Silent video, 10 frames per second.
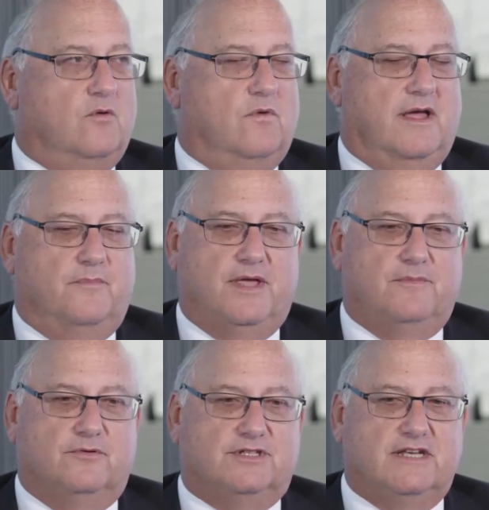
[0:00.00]
where
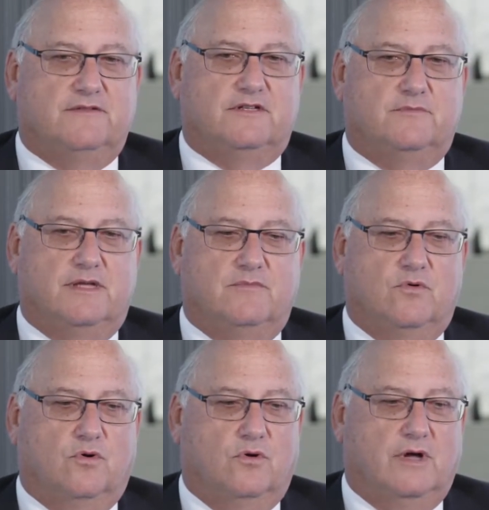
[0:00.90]
people seem to be
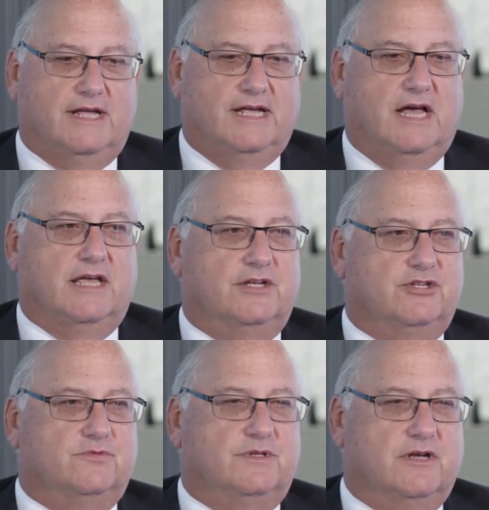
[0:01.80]
more
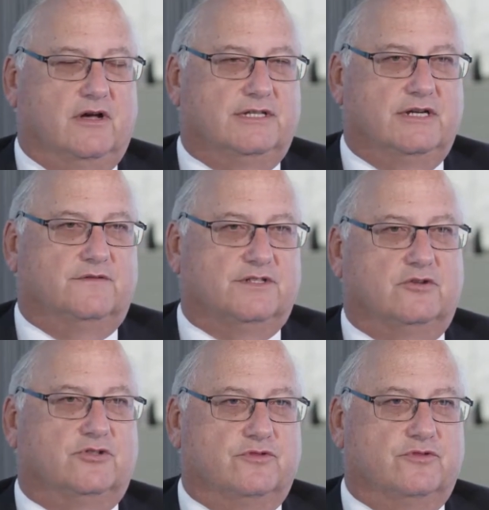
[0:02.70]
engaged with the idea of social